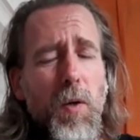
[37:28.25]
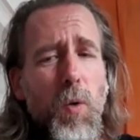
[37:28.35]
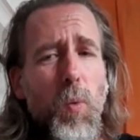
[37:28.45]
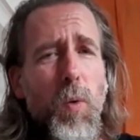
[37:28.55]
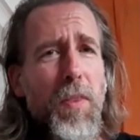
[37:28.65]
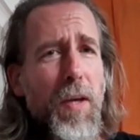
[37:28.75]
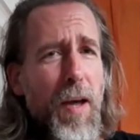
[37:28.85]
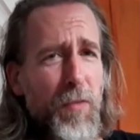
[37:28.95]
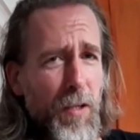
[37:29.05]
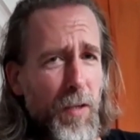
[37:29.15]
with a
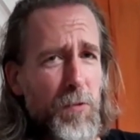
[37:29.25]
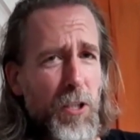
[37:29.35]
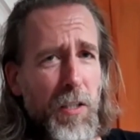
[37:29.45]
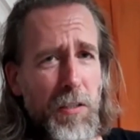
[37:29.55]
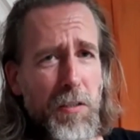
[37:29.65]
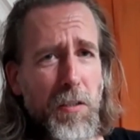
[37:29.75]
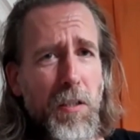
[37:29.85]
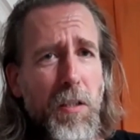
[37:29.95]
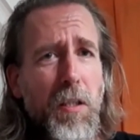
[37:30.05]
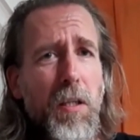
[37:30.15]
heavy object,
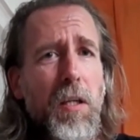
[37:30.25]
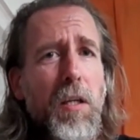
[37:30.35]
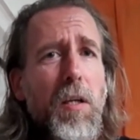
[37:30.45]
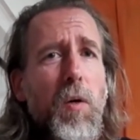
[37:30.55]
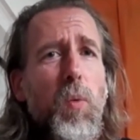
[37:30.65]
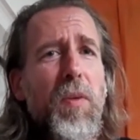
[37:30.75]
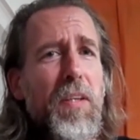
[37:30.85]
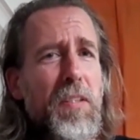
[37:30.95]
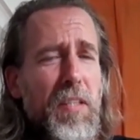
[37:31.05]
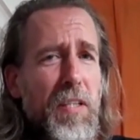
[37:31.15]
with
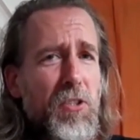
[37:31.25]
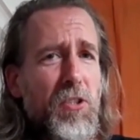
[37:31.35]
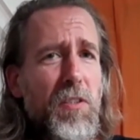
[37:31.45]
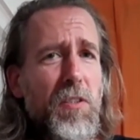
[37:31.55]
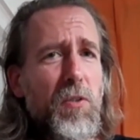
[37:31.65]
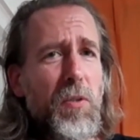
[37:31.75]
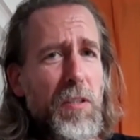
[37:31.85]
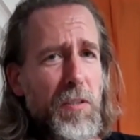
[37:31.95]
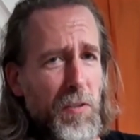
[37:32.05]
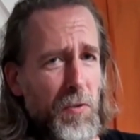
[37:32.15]
the intention to
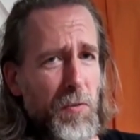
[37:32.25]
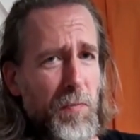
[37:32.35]
hit you.